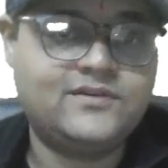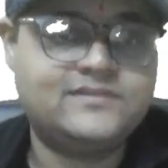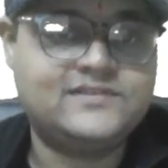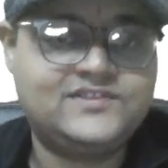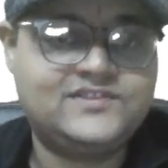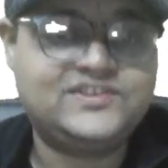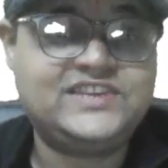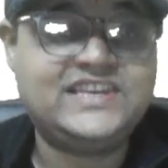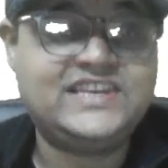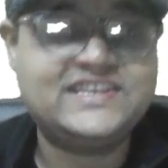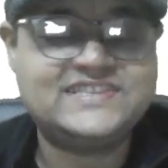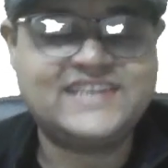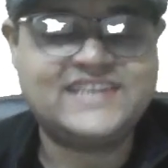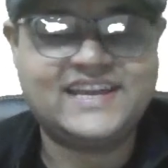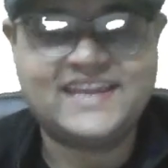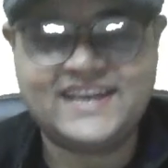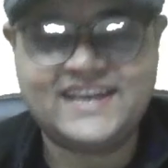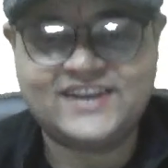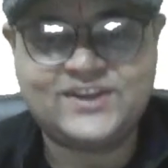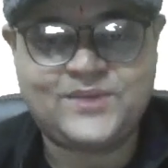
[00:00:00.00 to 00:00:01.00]
C is the
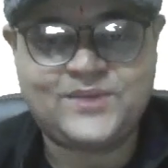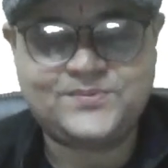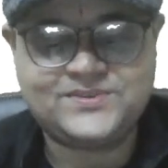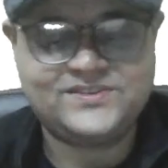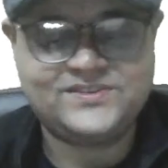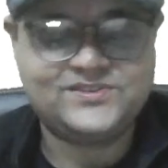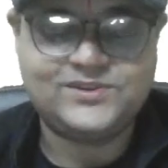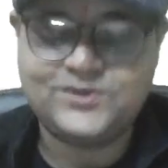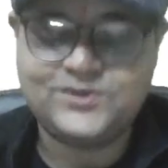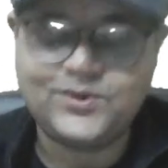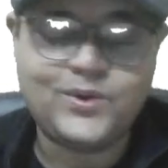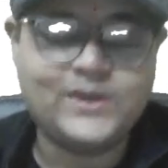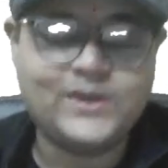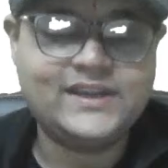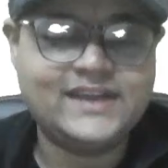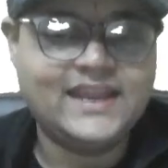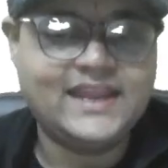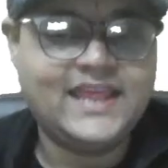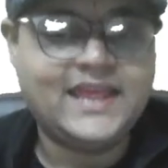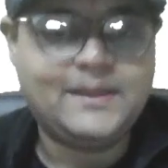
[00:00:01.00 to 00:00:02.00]
correct option, so don't
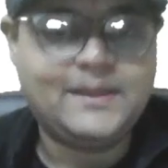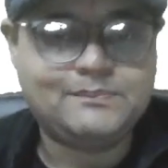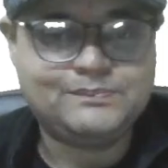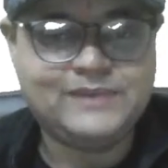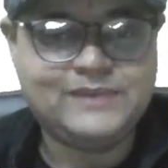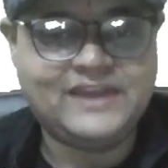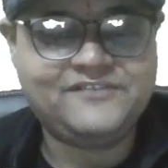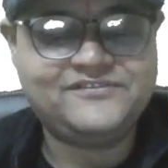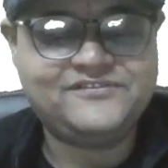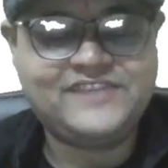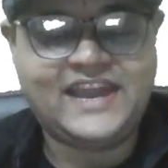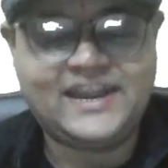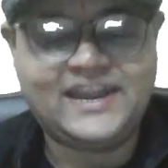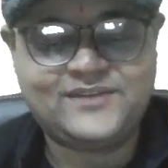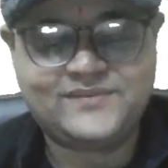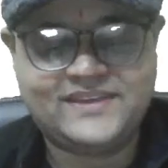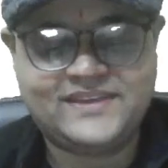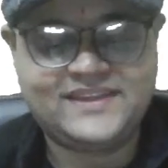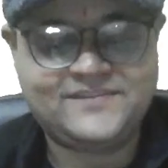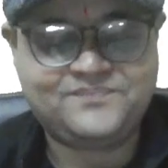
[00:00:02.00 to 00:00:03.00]
bluff that
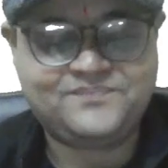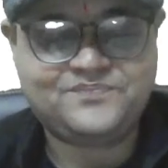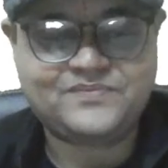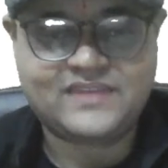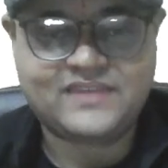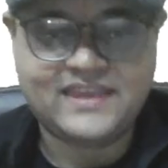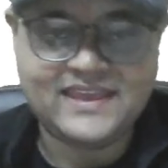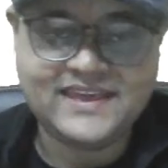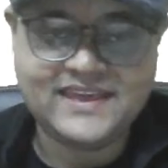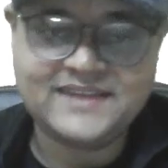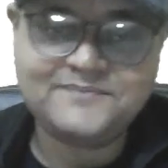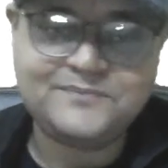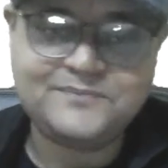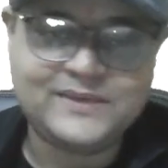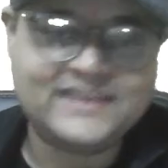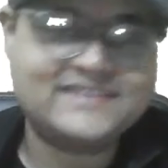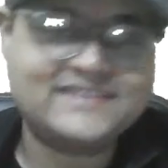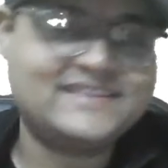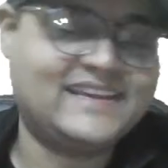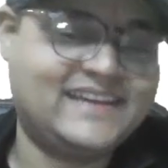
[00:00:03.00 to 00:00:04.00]
way. Here
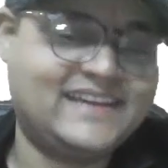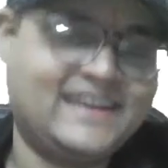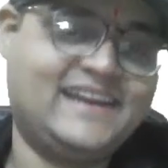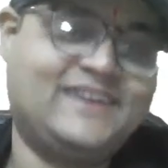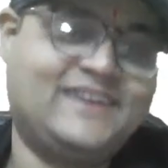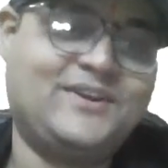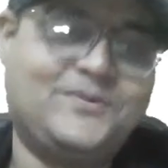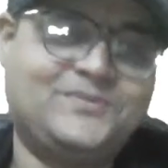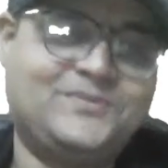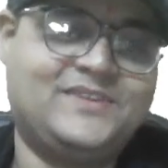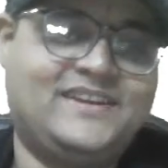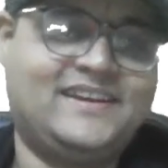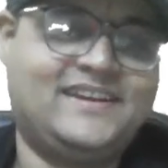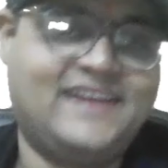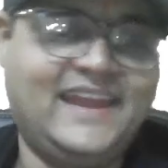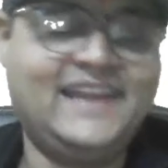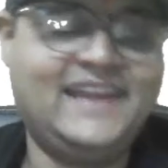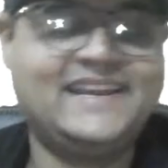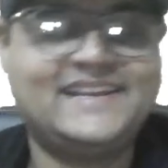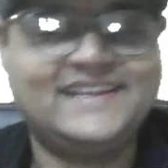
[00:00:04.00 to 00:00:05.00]
B is the correct option,
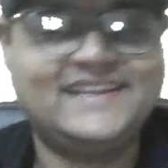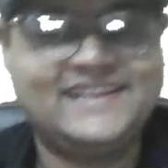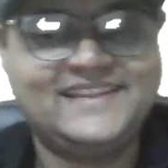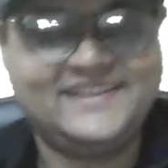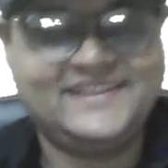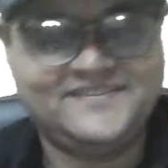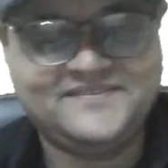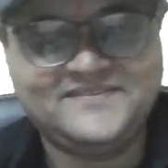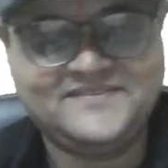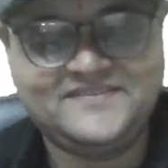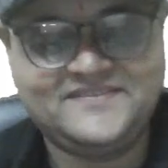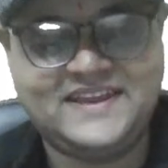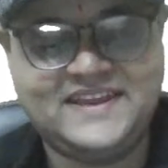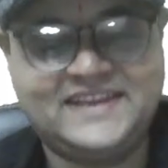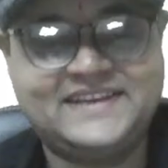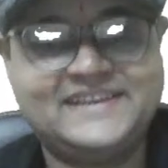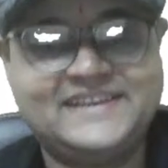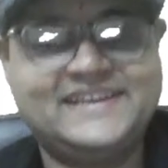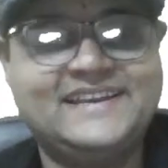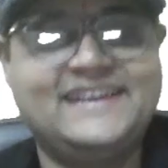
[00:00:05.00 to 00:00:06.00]
right? Fine.
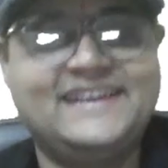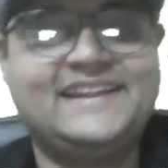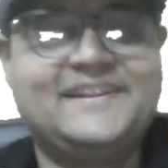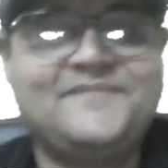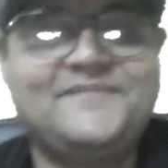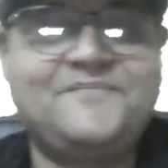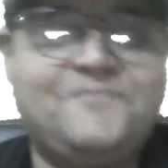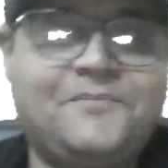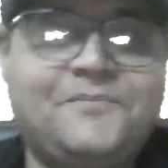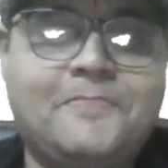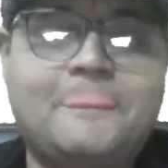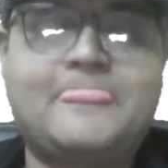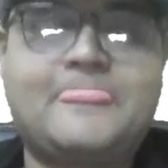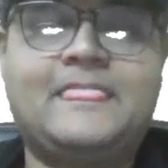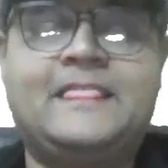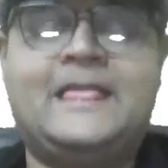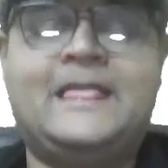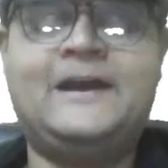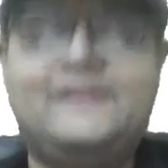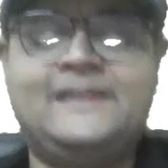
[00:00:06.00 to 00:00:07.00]

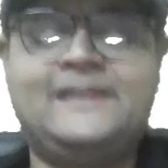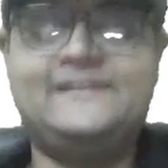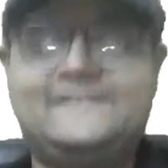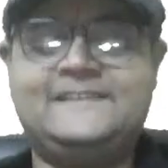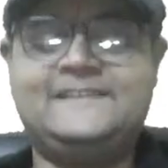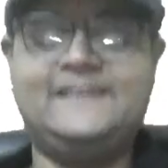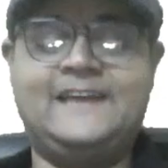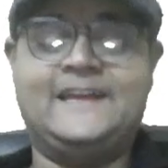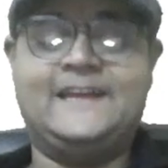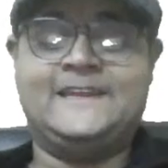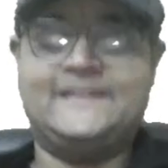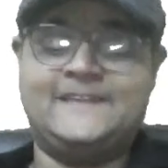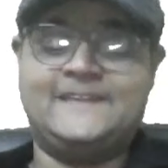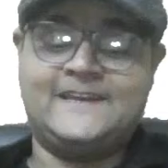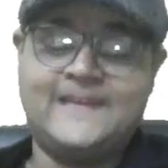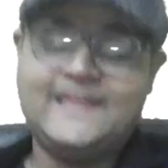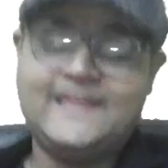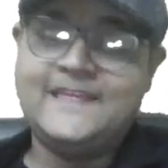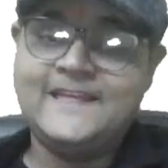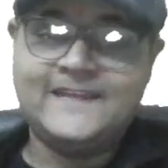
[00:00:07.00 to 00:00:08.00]
Now let's see another.
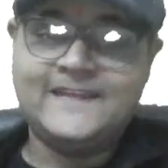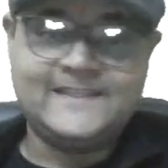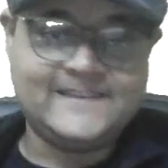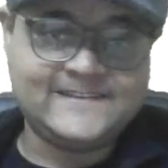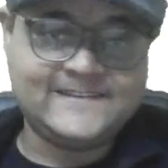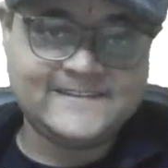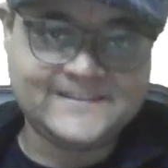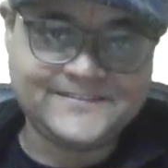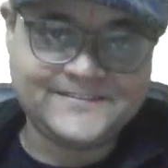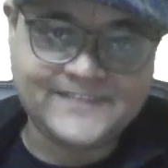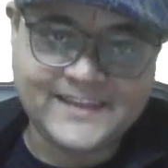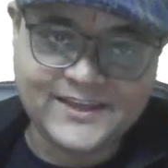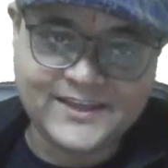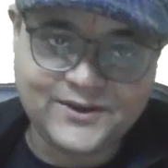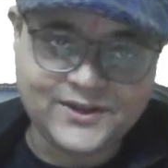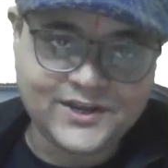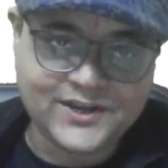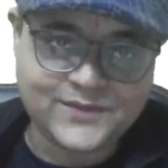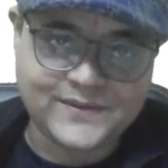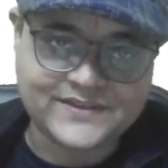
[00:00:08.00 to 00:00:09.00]
This is a very
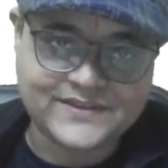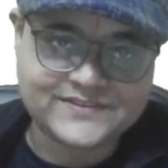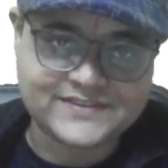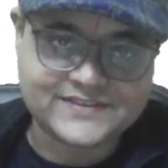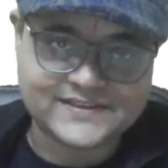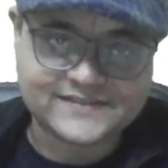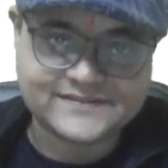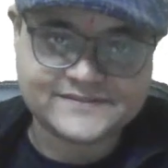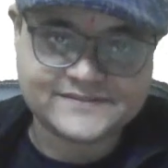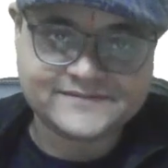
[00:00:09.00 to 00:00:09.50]
good question.